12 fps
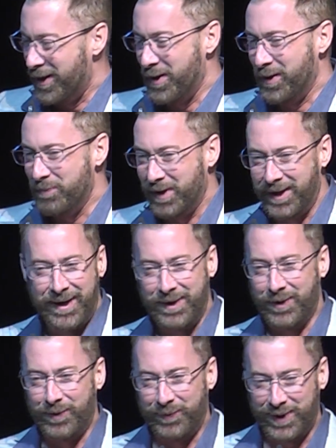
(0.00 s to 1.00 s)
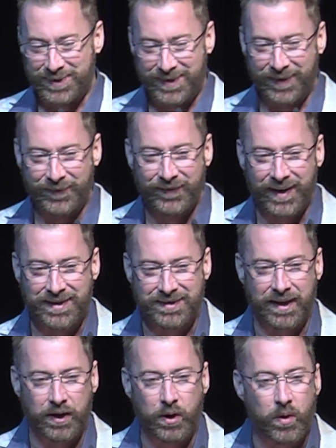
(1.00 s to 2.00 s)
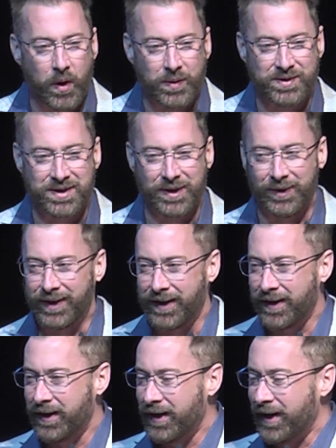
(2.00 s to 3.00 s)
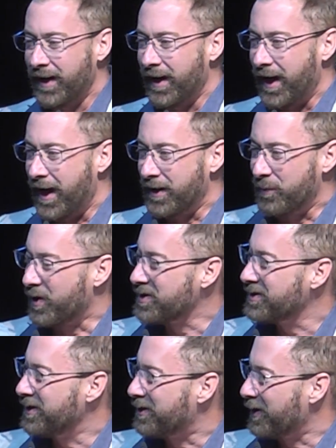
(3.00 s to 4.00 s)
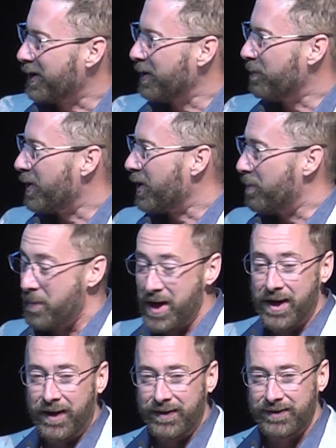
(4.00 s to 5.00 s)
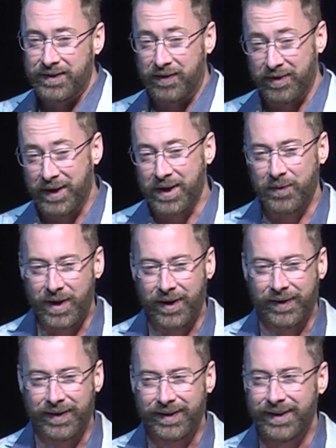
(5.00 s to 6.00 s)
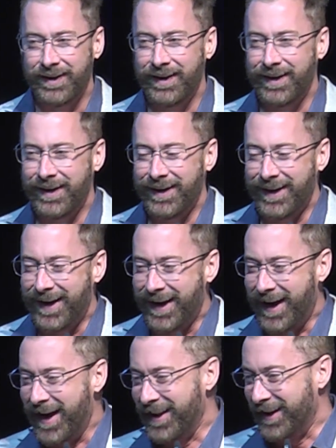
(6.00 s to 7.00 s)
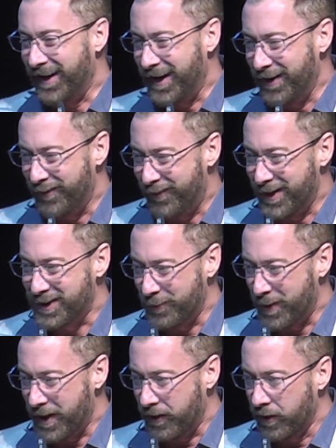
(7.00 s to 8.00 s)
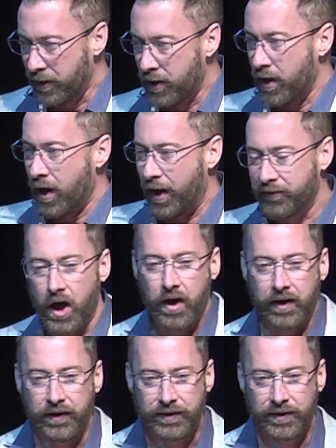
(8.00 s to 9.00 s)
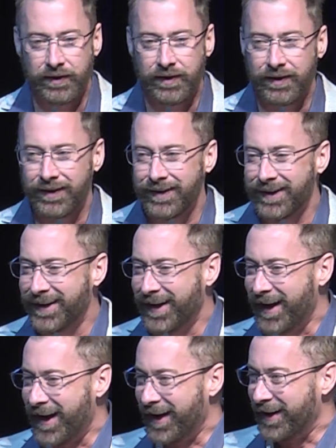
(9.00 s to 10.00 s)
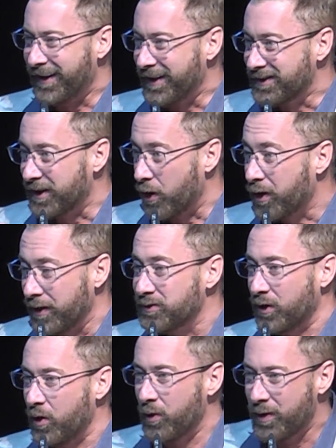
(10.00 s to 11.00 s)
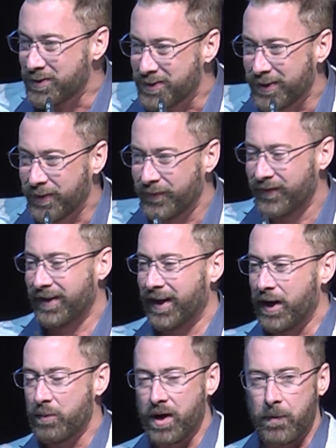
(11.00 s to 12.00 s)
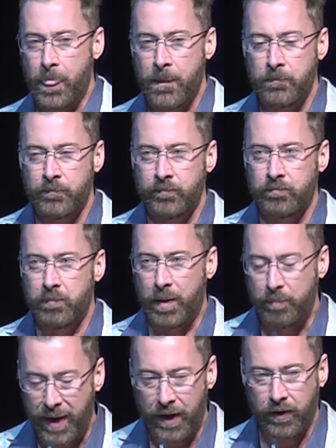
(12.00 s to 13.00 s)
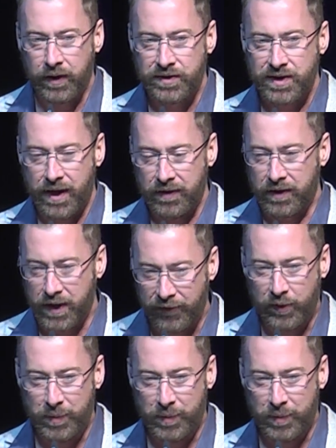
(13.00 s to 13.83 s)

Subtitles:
young millennial person, he said, "Who owns you?" And the person took about a minute to think about it, and he eventually went, "I've got it." And he said, "Okay, so who owns you?" And he went, "My parents and the